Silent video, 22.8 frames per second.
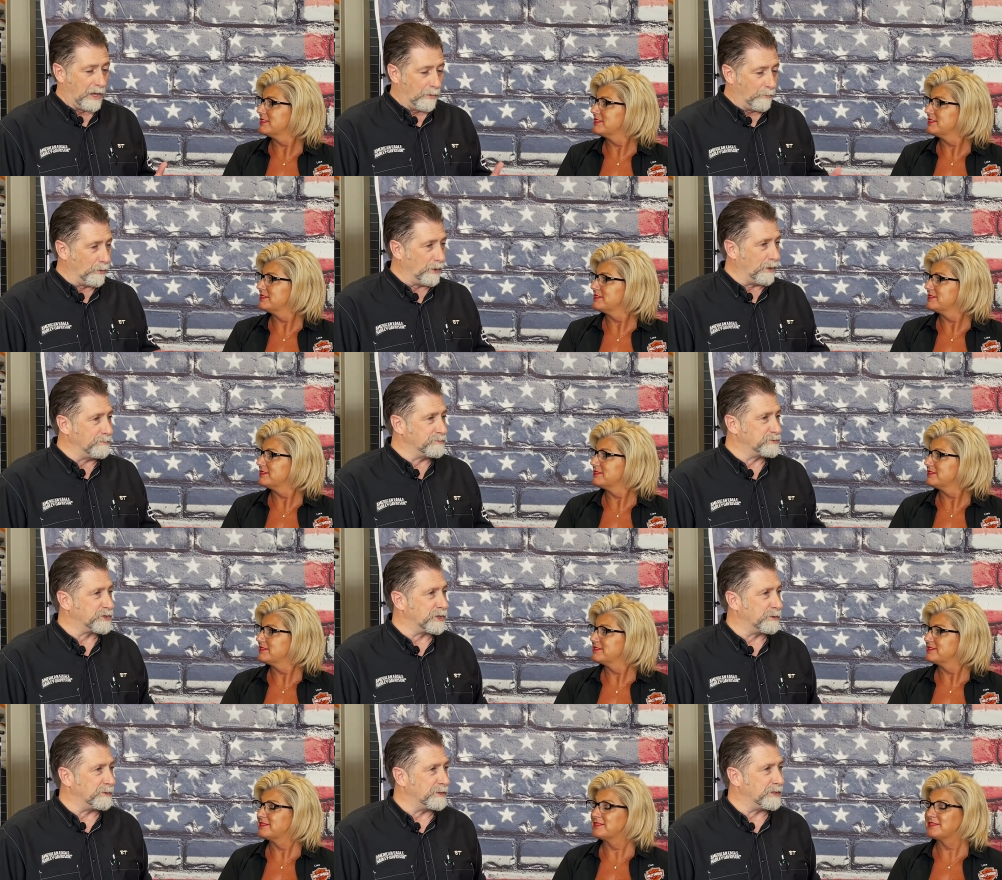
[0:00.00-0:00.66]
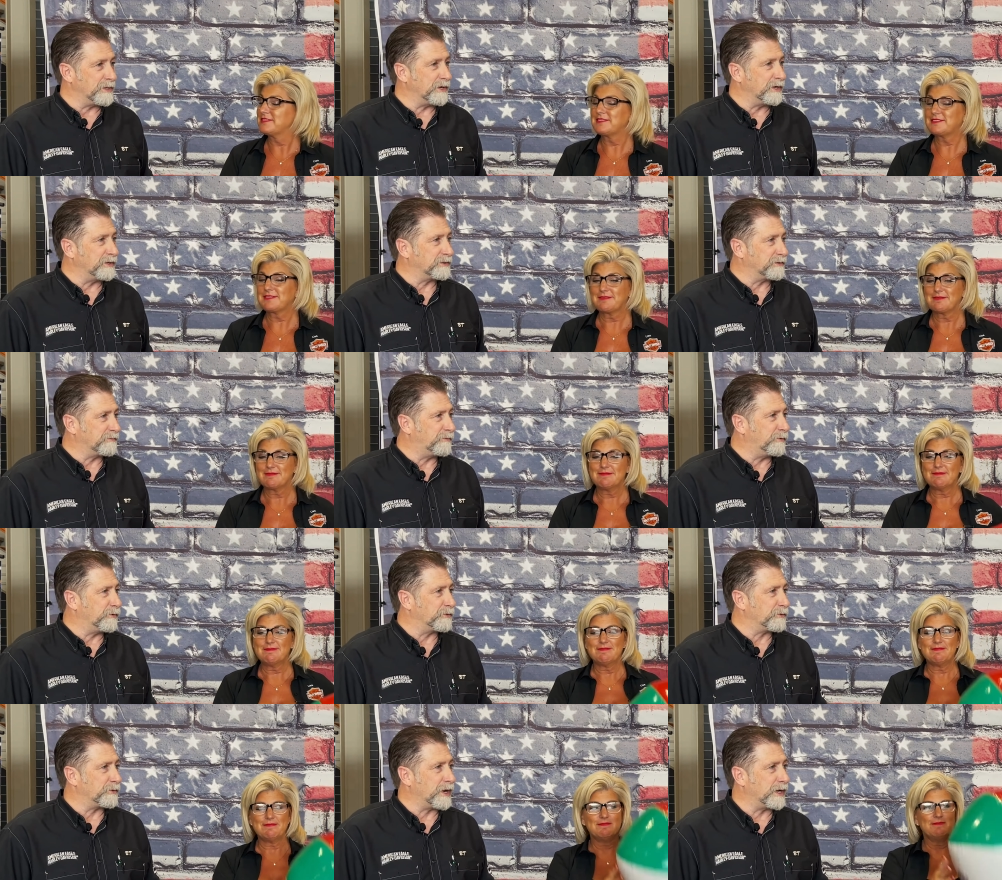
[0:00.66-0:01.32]
Speaker 1: One of them's gonna be there at the
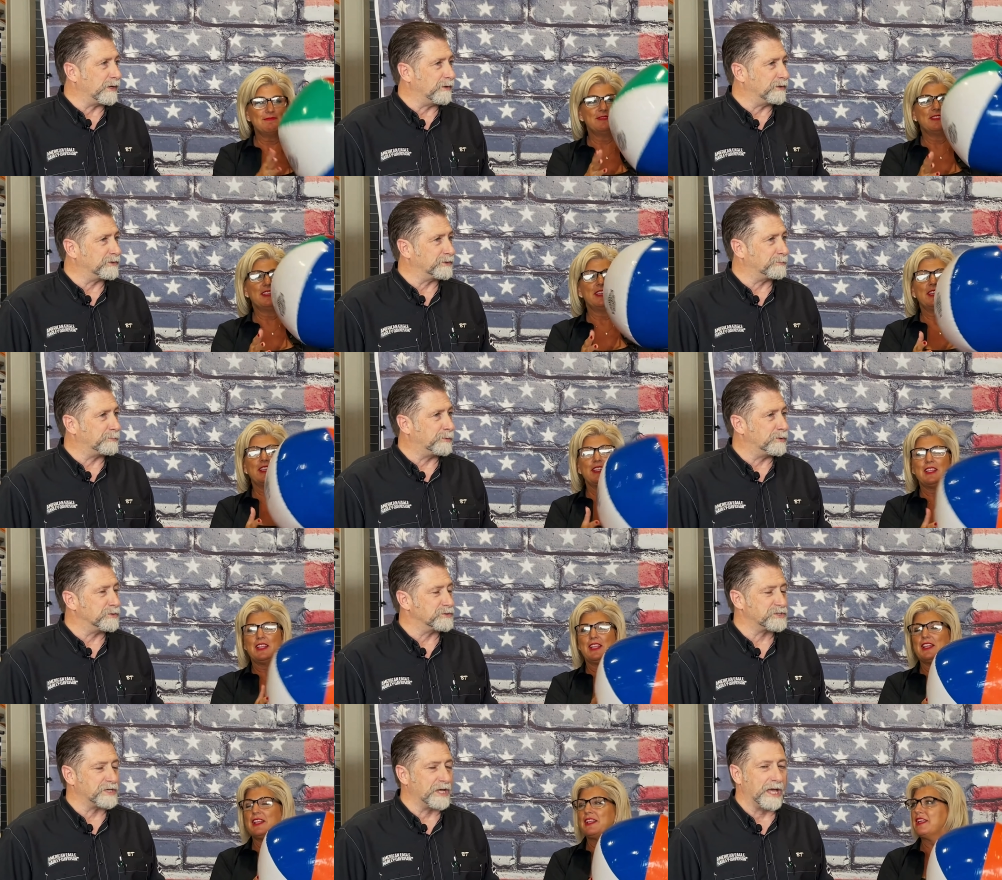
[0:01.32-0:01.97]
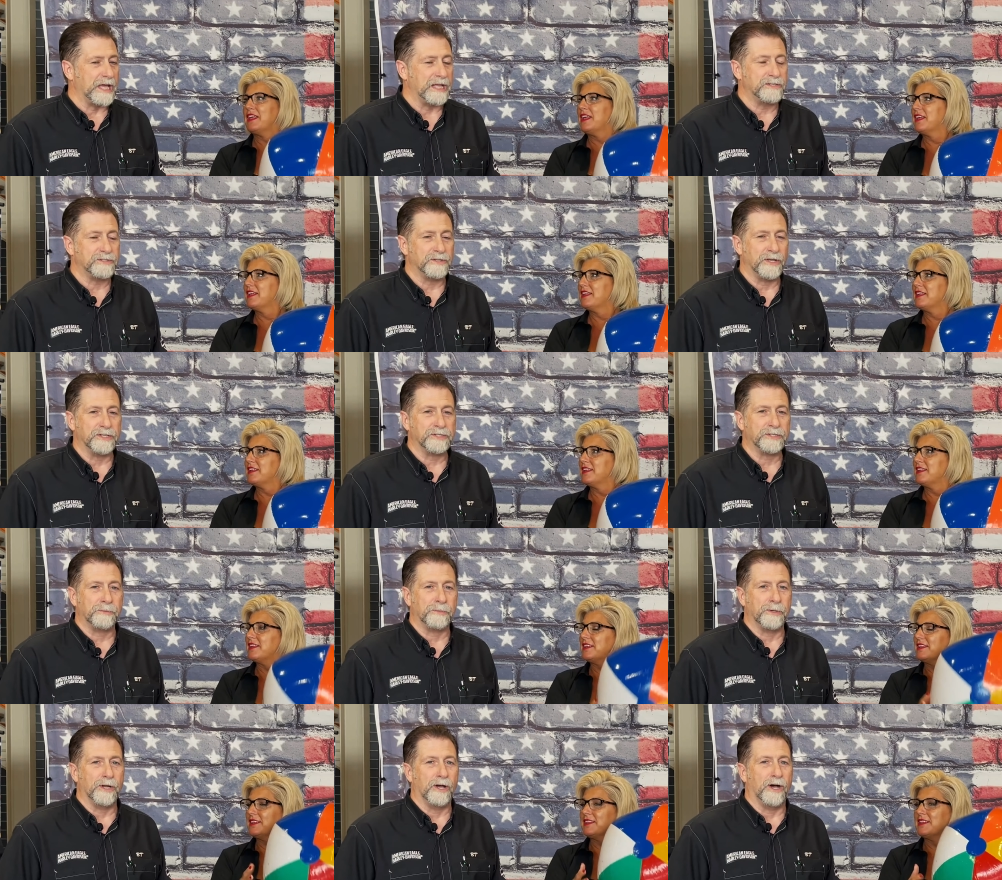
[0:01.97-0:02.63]
full frontal with the poolside, so that's
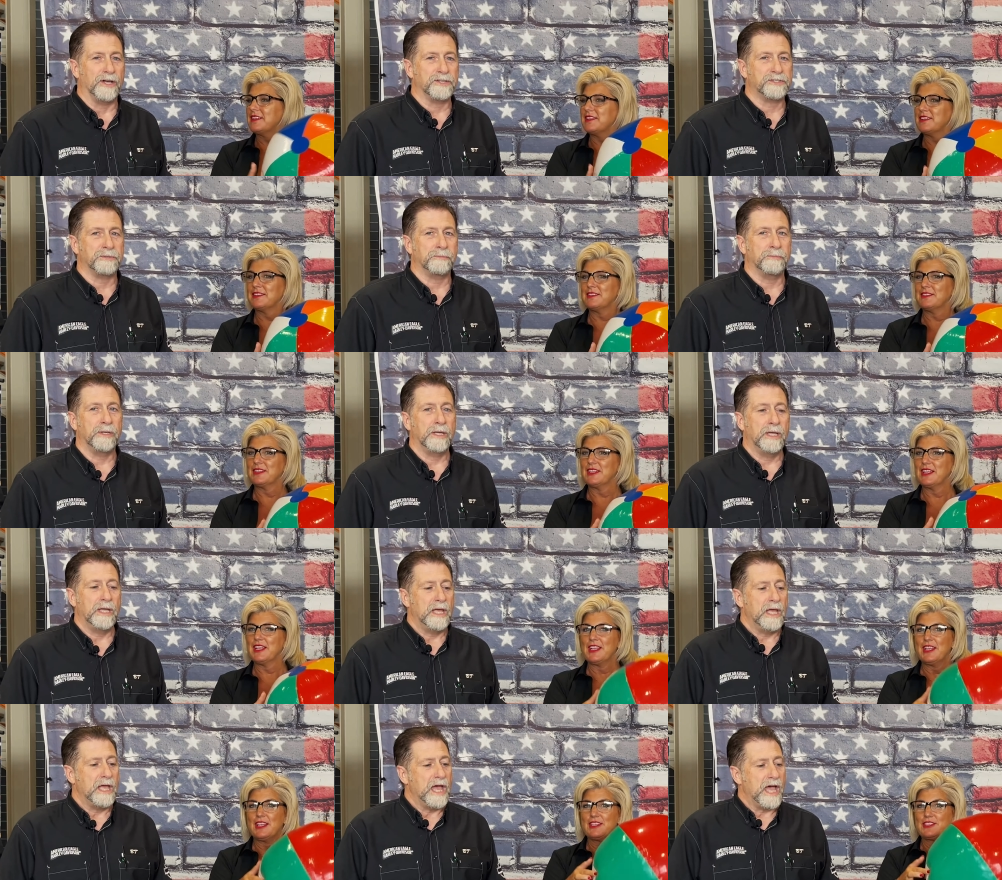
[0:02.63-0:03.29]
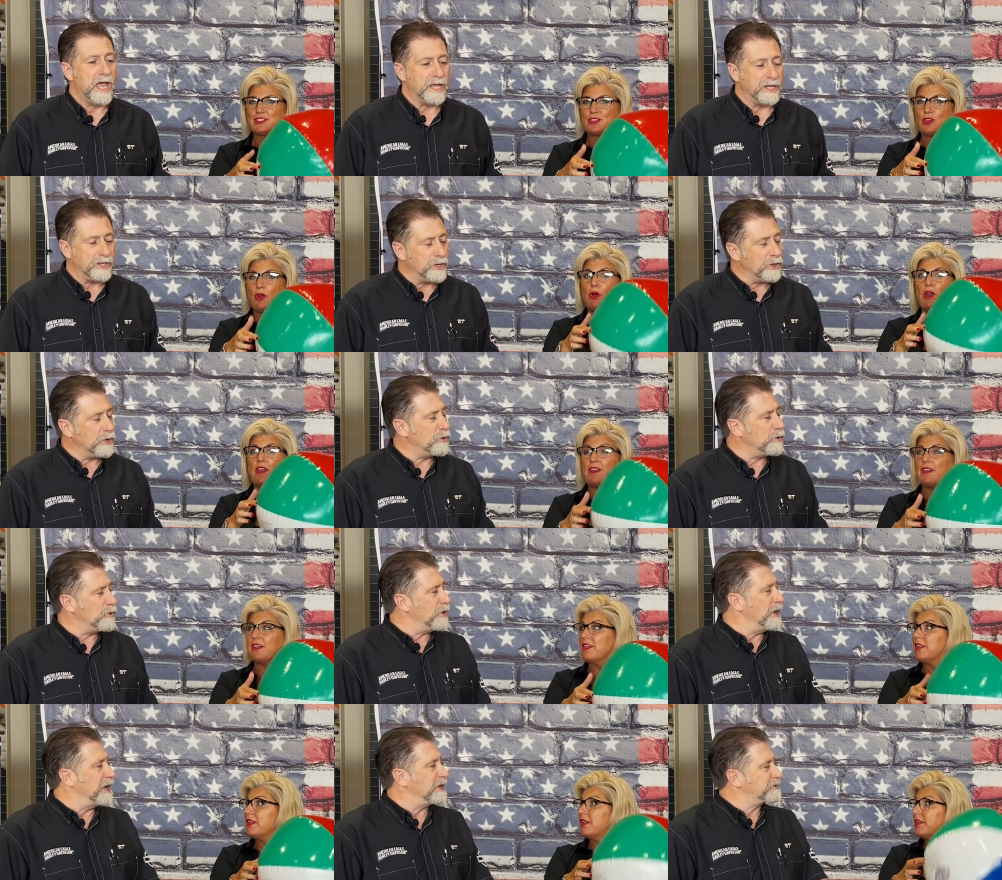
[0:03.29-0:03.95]
gonna be awesome. So you know
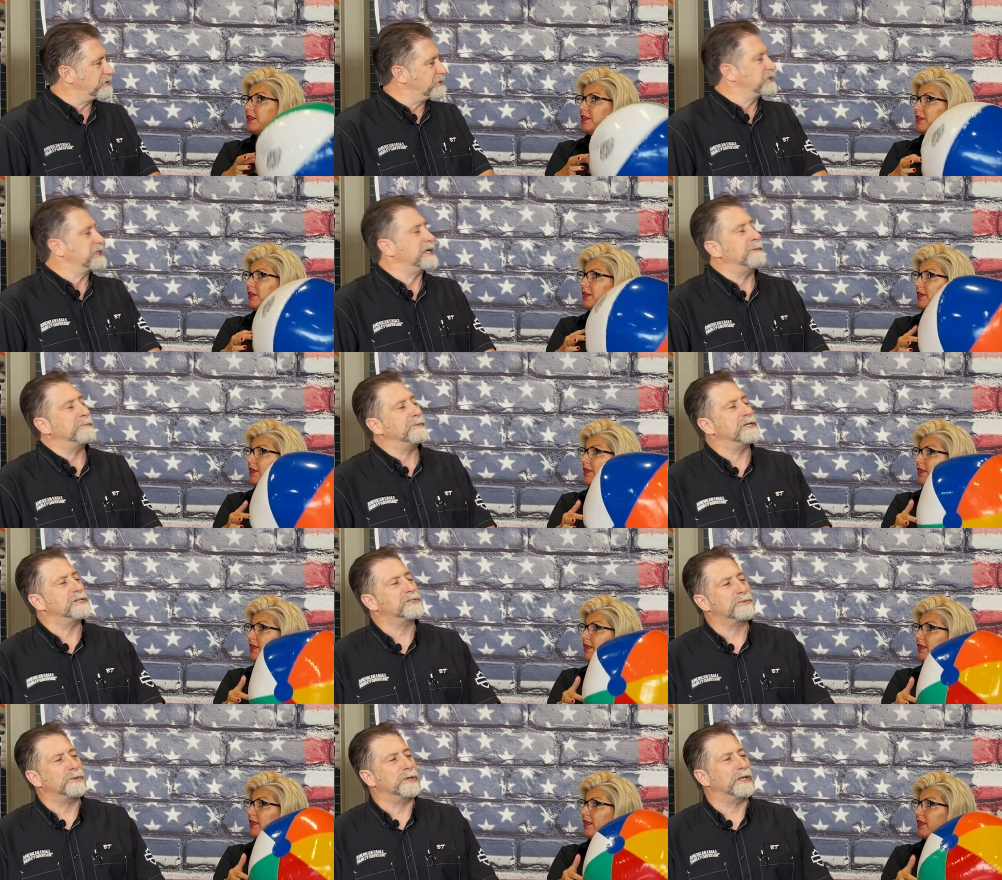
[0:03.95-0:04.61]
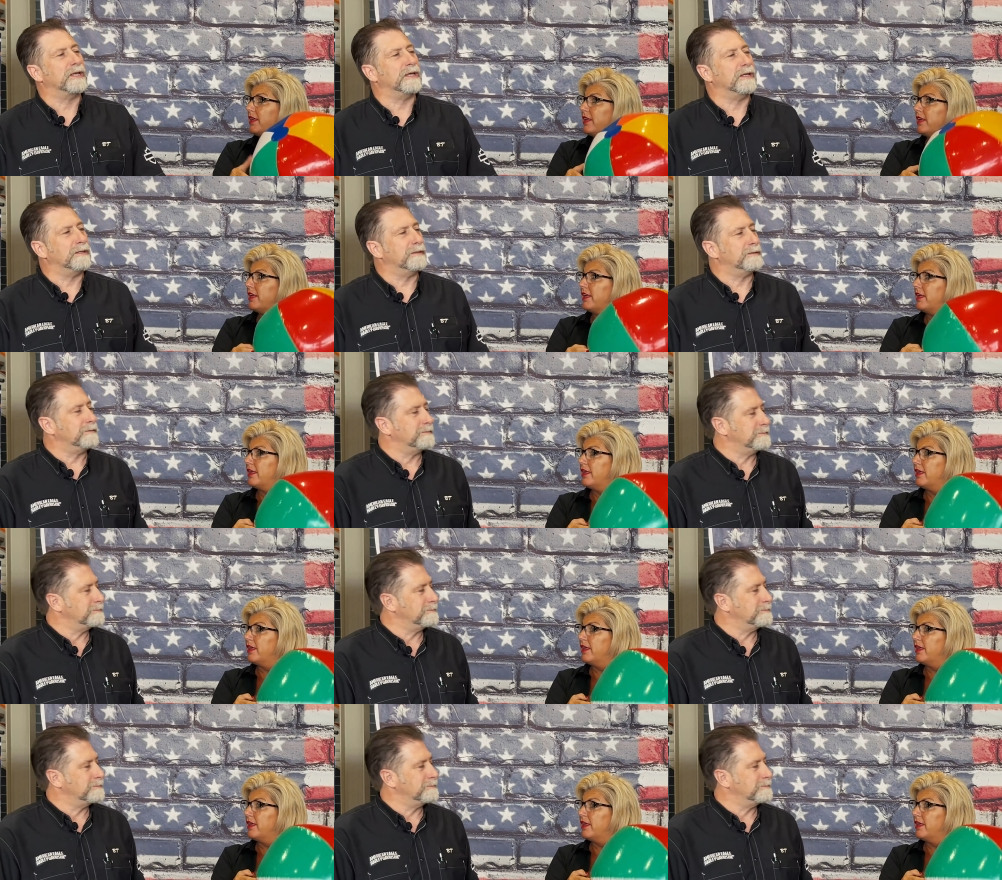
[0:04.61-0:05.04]
who else is coming this weekend?